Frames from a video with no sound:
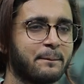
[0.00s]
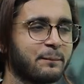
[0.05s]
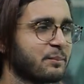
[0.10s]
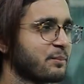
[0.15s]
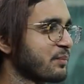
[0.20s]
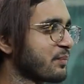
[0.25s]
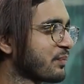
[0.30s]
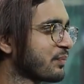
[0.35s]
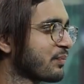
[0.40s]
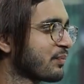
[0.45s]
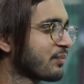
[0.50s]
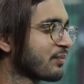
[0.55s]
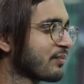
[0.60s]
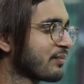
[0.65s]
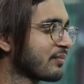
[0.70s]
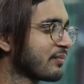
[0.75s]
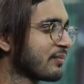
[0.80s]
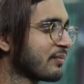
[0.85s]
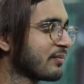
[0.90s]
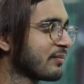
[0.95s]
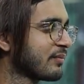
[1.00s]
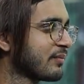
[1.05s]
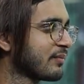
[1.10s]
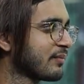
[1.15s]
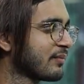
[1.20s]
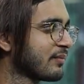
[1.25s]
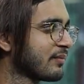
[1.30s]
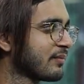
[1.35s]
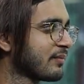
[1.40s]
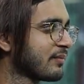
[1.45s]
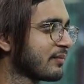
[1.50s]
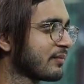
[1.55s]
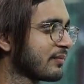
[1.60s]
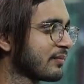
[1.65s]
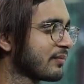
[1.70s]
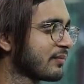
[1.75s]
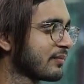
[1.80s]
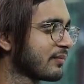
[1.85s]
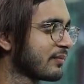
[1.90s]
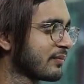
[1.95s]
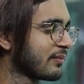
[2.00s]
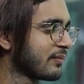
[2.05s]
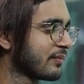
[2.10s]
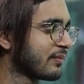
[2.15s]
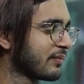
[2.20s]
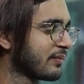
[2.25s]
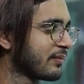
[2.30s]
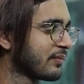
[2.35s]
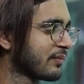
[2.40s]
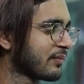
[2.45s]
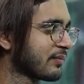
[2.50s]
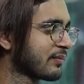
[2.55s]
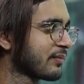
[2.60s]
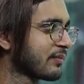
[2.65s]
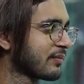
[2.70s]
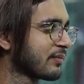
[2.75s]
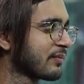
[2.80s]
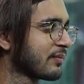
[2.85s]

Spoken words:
The person shown says nothing.